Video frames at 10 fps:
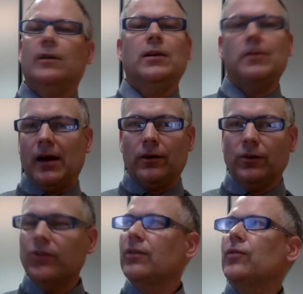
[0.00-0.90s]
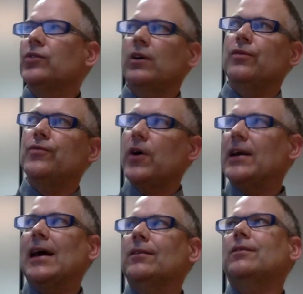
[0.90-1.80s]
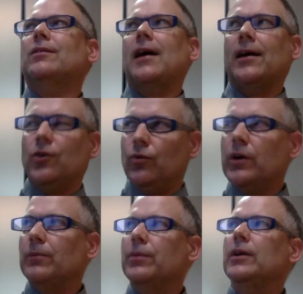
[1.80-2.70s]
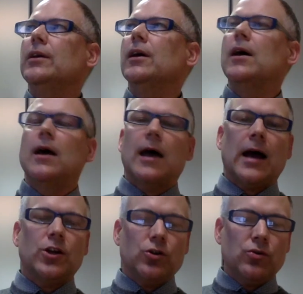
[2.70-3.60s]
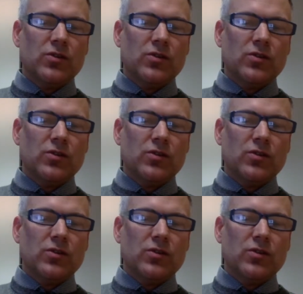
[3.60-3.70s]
emails, so finance at your company, and use